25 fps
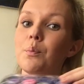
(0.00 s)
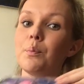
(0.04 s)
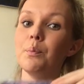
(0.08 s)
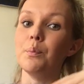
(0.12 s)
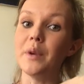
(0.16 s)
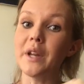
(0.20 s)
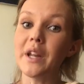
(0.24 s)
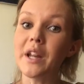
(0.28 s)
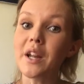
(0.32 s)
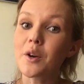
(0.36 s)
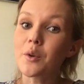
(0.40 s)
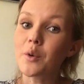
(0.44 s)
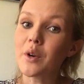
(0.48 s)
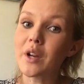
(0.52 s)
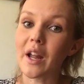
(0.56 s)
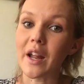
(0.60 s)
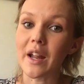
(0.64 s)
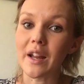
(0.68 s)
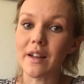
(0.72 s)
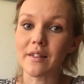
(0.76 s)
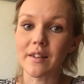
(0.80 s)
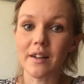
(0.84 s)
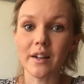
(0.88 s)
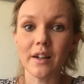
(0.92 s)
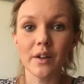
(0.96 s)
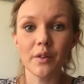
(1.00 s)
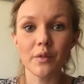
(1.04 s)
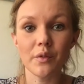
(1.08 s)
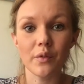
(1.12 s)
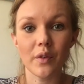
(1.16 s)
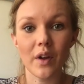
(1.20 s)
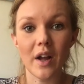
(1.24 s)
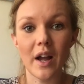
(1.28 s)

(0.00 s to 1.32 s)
Be creative